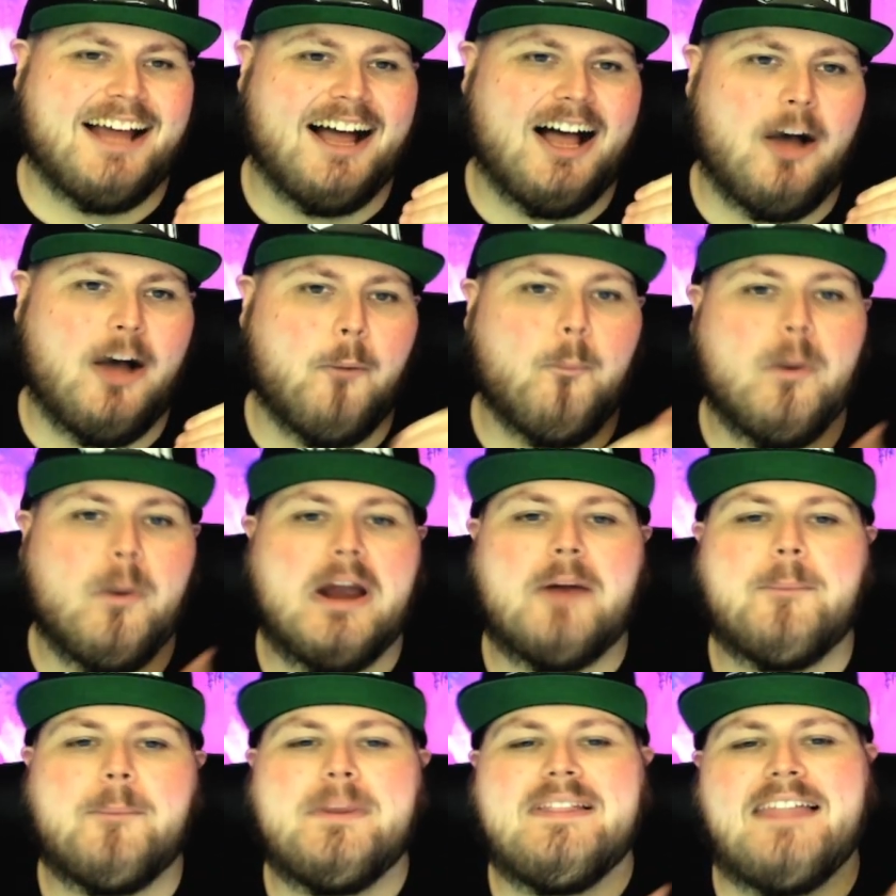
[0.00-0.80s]
Uh,
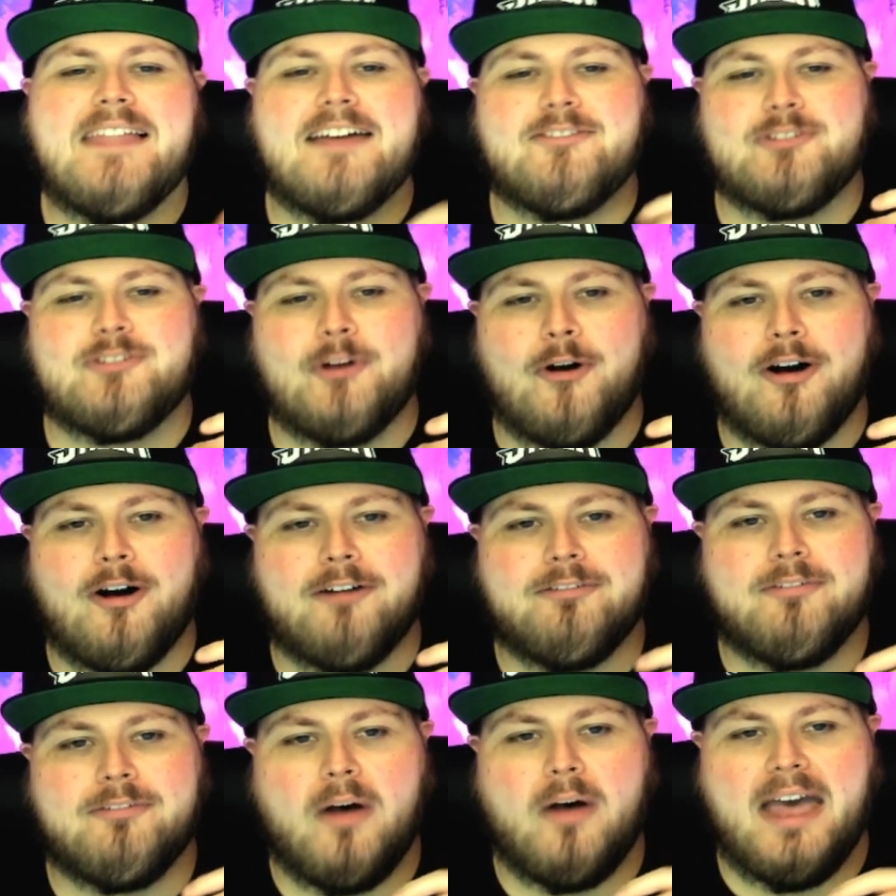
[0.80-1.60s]
where we left
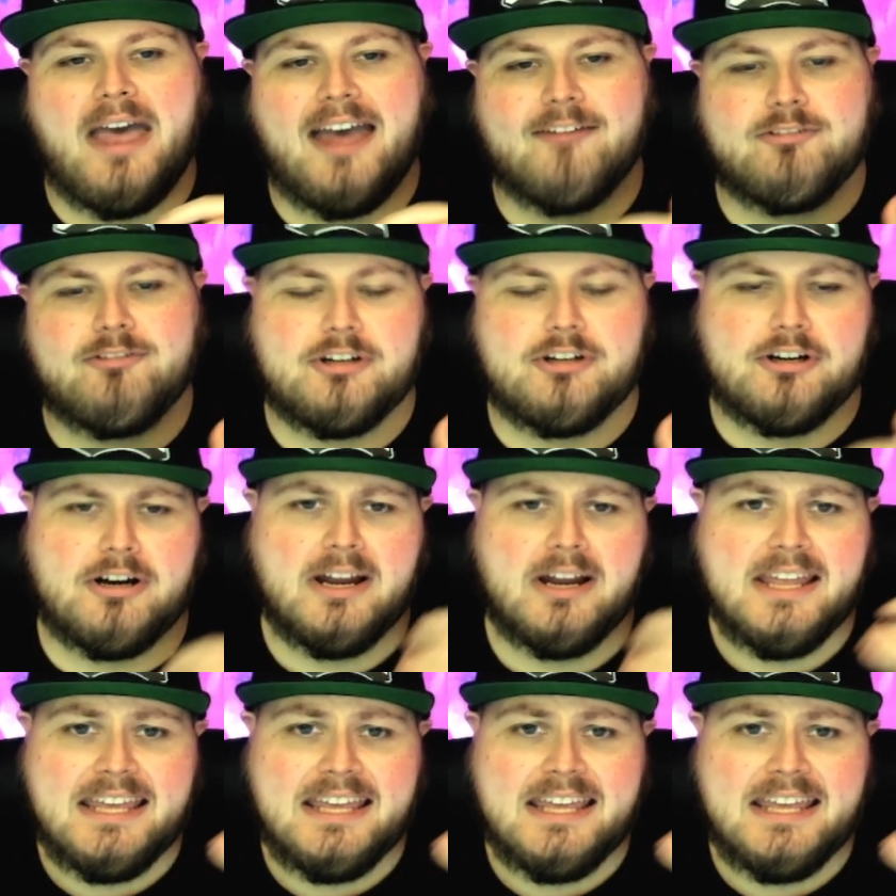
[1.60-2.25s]
off after...